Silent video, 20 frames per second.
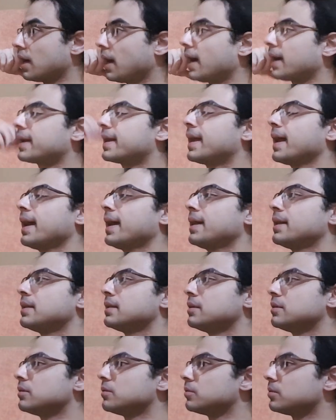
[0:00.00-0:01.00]

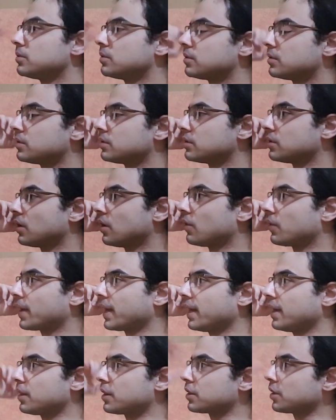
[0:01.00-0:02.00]
Again.
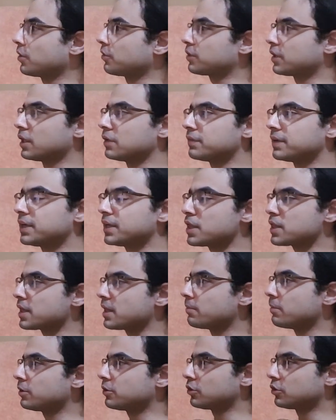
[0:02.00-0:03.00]
Okay, so Silvity is
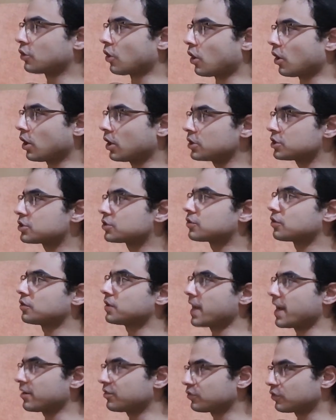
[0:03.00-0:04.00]
able to dodge, so
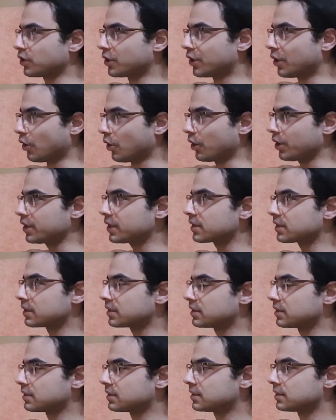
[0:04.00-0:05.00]
that's good.
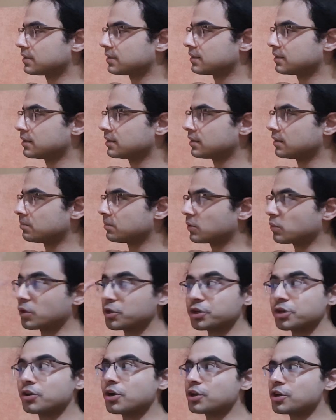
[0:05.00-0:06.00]
But what
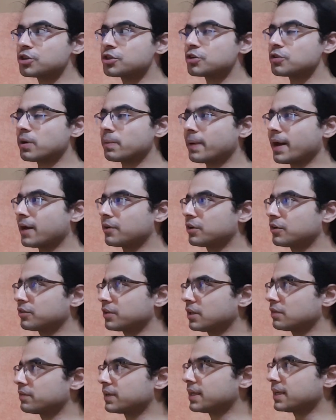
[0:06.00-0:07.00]
are you gonna do about it,
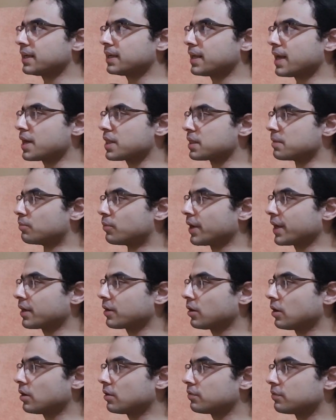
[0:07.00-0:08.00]
Silvity? That's a
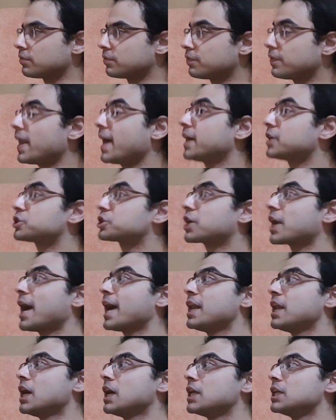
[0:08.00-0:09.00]
breakup. Flash
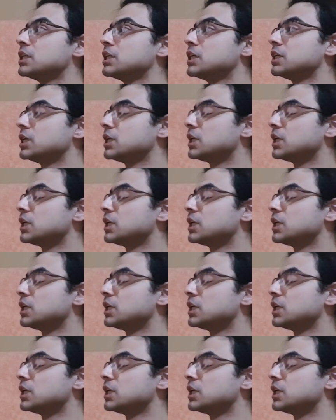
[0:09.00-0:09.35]
Cannon!